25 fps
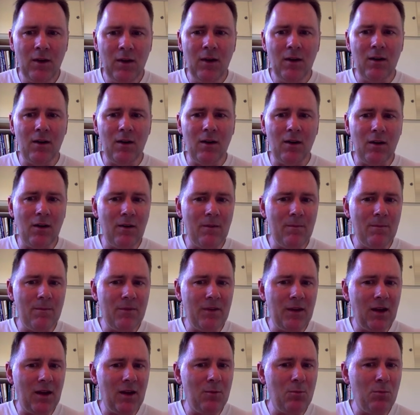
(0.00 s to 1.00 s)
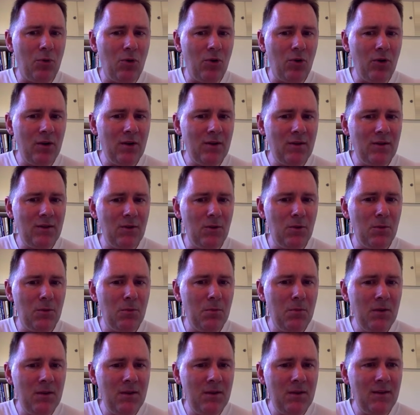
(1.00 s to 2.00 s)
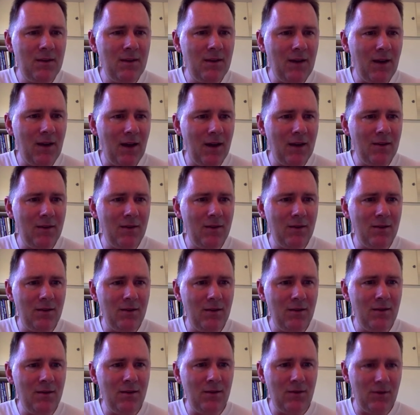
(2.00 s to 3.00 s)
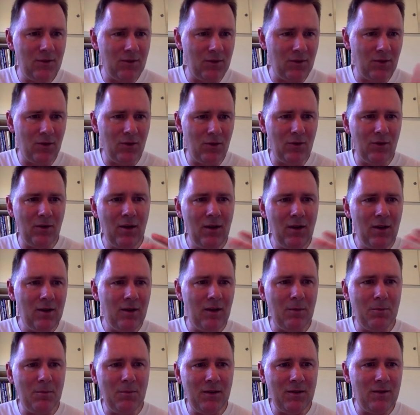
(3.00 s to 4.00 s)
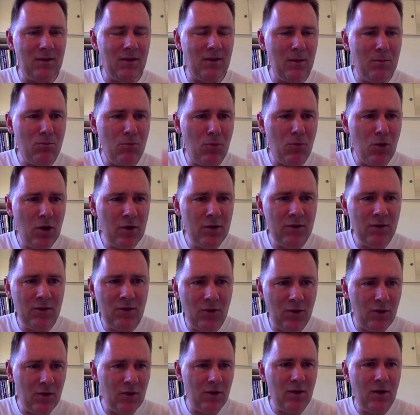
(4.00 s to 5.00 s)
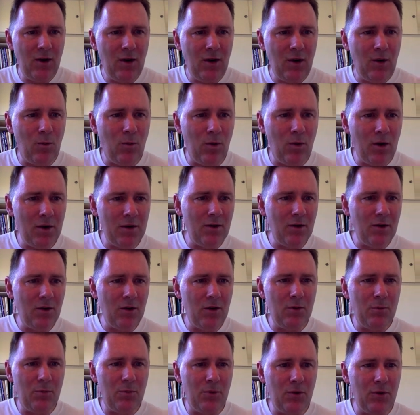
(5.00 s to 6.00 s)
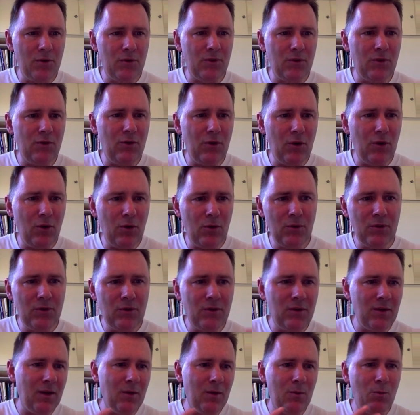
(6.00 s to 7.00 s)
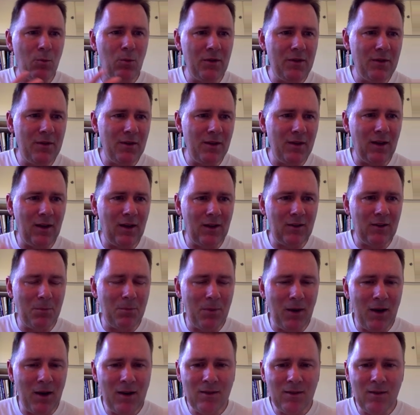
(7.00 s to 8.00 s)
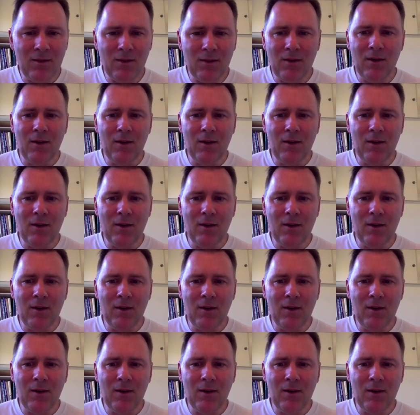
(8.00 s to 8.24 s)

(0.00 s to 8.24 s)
They can point to missing entities, so that means they monitor what another person knows and what they expect,